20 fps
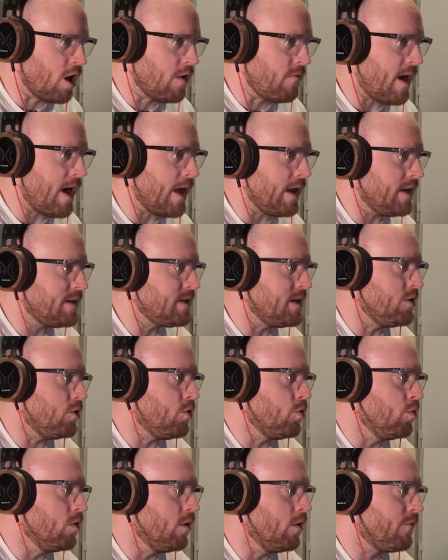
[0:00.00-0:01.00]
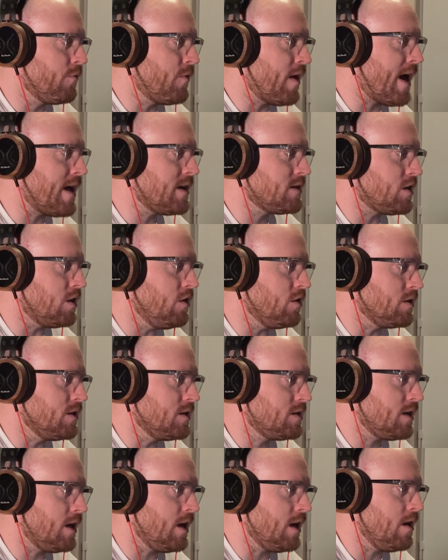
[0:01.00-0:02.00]
I've edited all of that. So you can
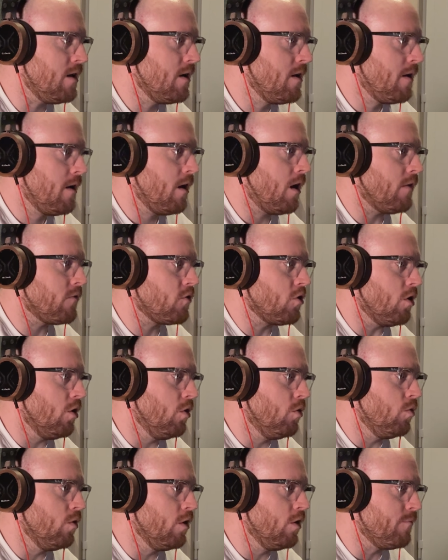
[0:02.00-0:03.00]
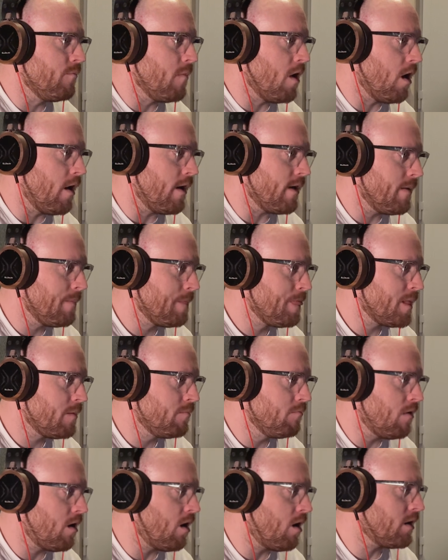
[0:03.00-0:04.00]
see I've got all of my
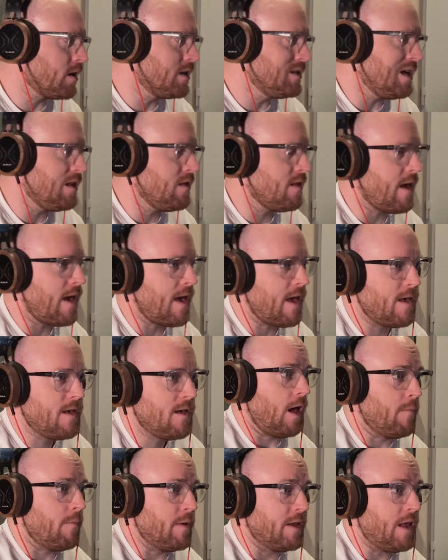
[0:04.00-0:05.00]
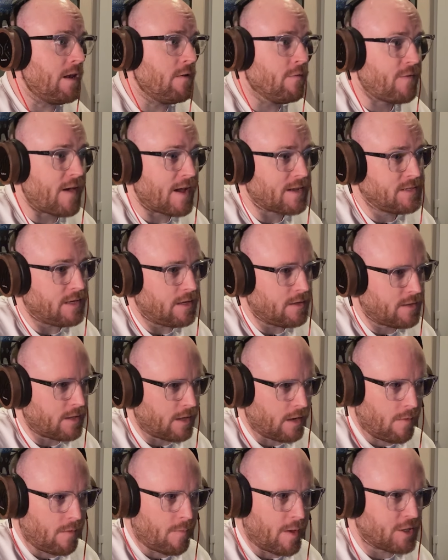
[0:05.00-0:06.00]
markers in there. I mean, in fact, it had
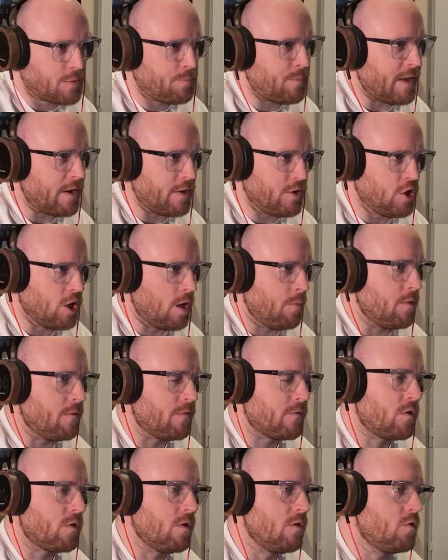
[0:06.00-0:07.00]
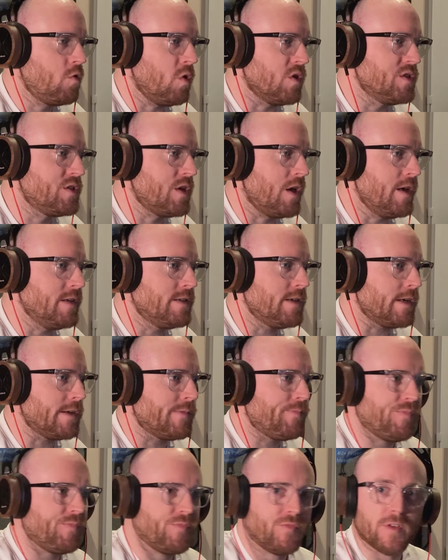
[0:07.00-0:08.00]
done a much better job of
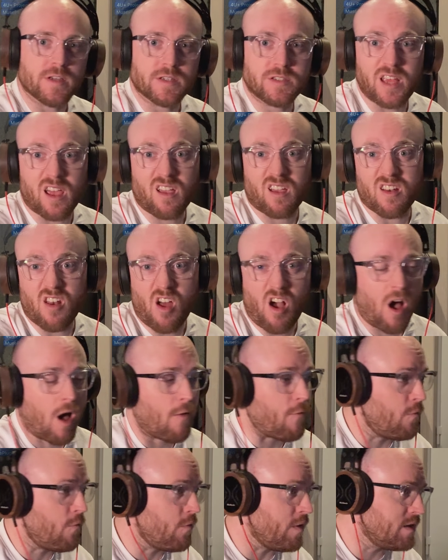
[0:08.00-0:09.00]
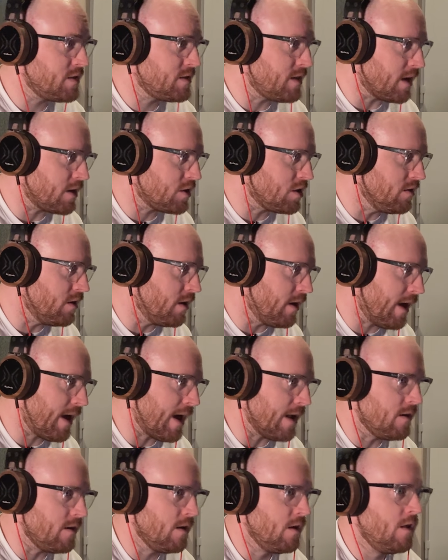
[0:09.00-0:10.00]
quantizing the second half of this section than it
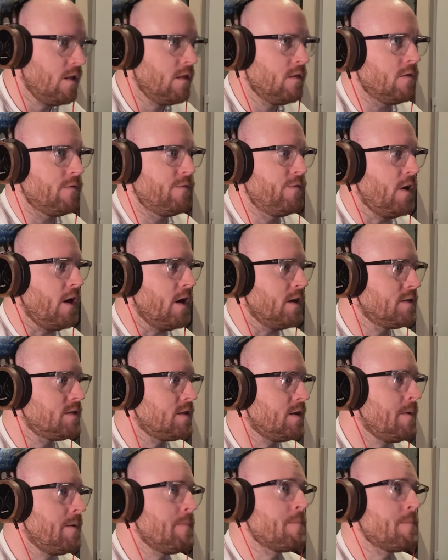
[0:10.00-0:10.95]
had the first.